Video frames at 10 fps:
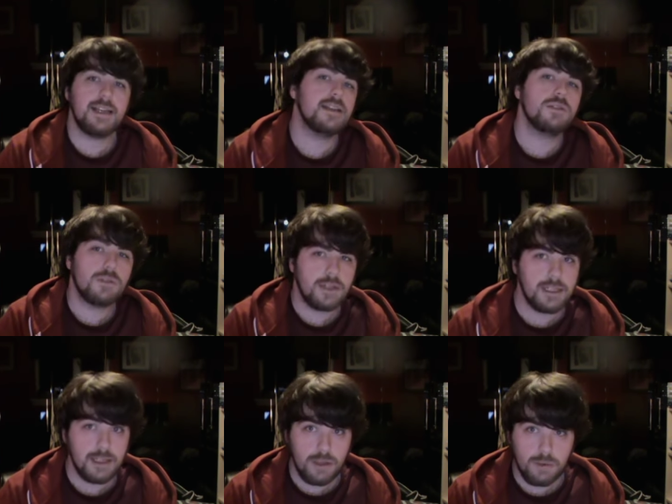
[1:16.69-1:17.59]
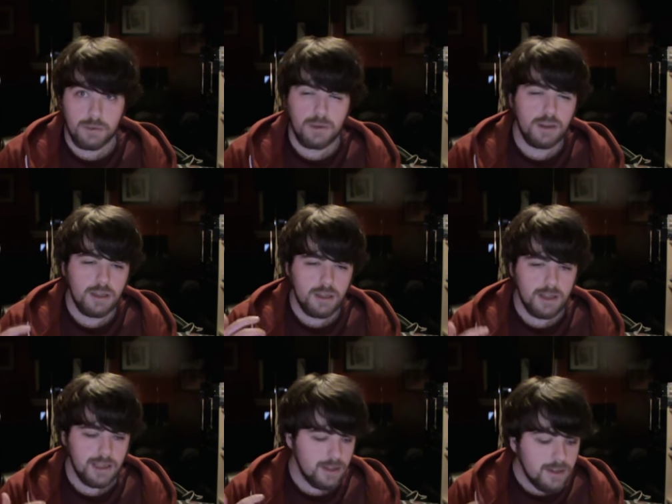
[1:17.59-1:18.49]
Day stories that you
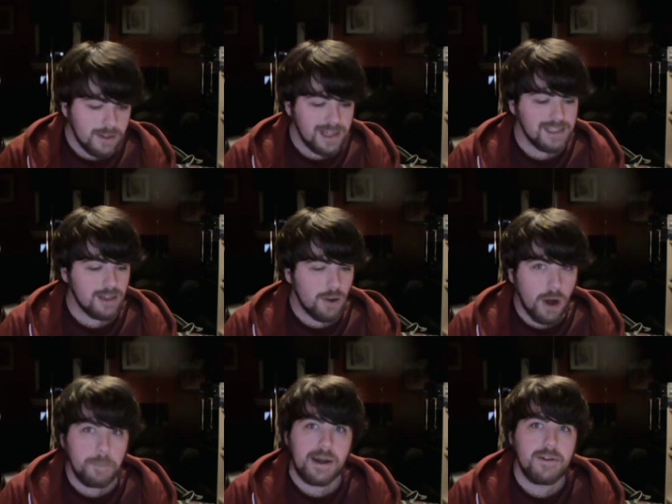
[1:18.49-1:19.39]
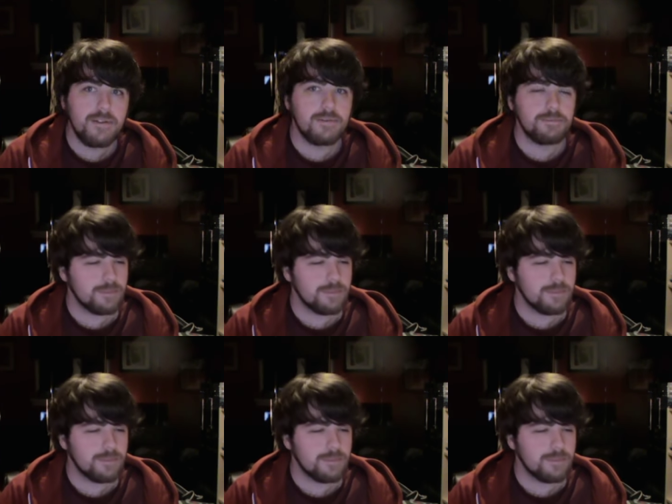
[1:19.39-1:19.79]
know, it's a cop out.